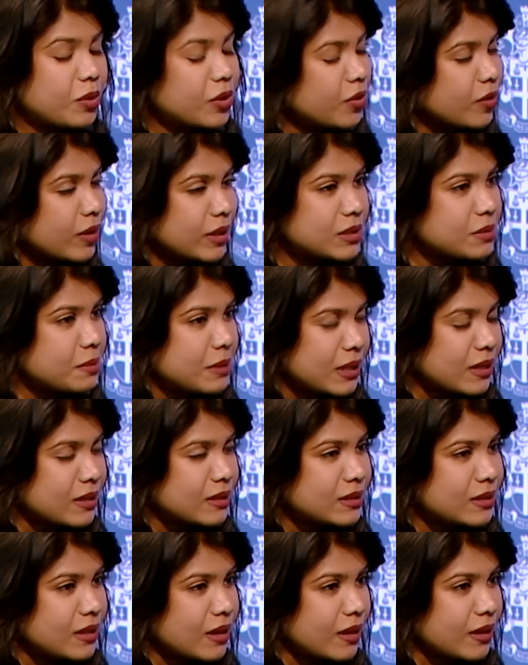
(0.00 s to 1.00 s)
With your intimate
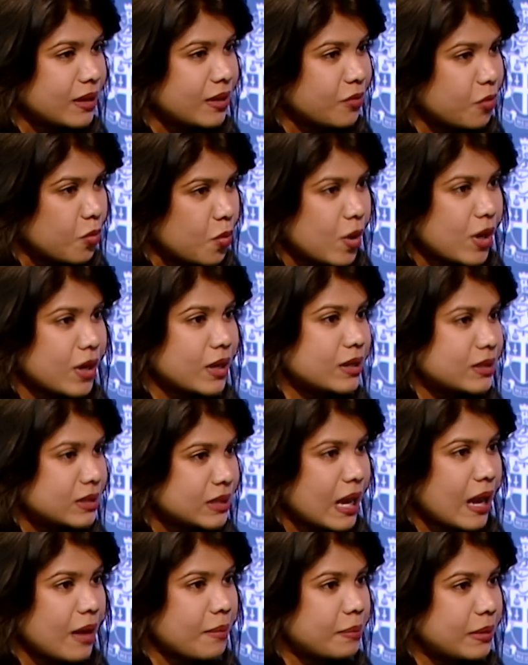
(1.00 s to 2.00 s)
insight of what is
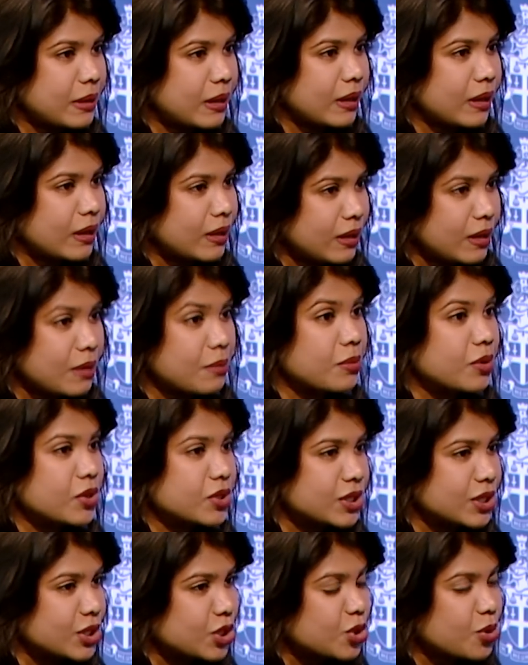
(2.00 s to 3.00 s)
happening and the
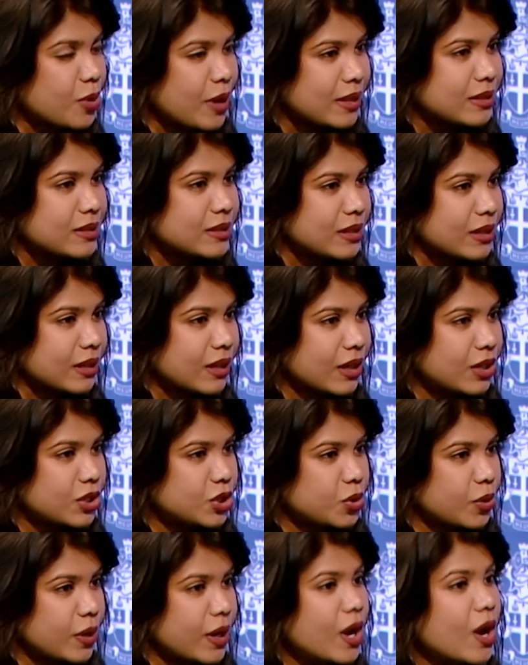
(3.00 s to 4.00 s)
emerging trends in the
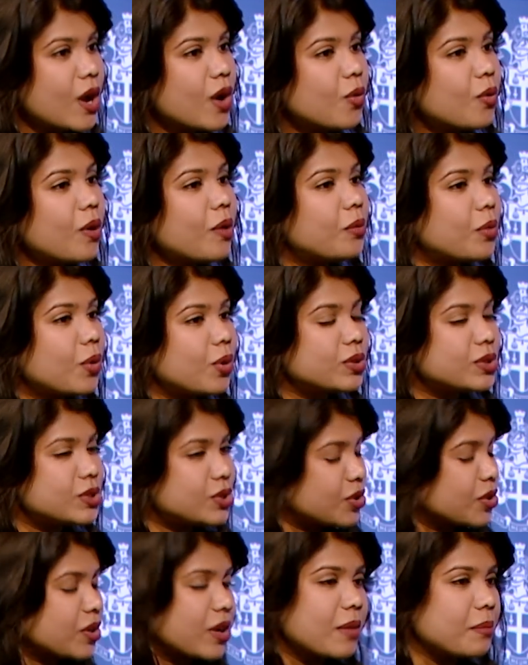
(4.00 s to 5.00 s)
country, what role does
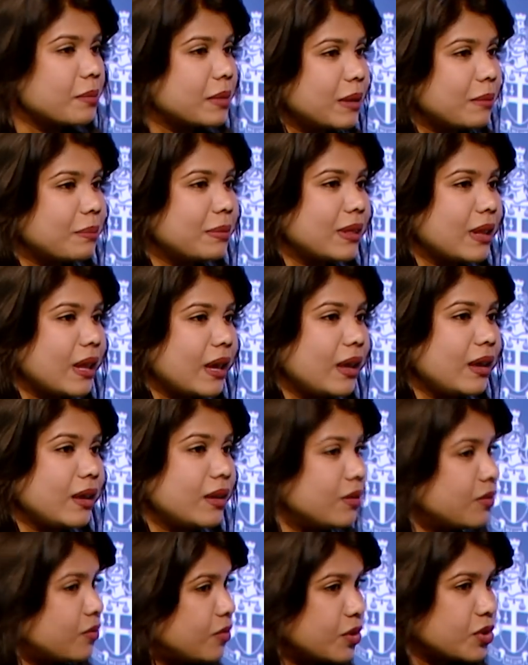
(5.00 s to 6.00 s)
your company play
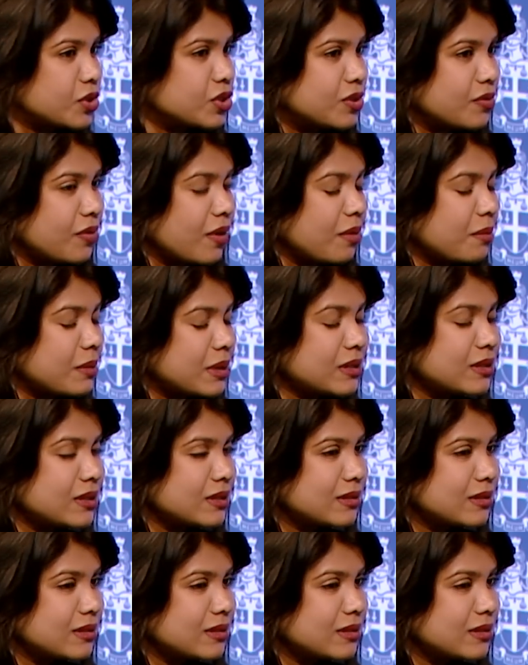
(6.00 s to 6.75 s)
in future development?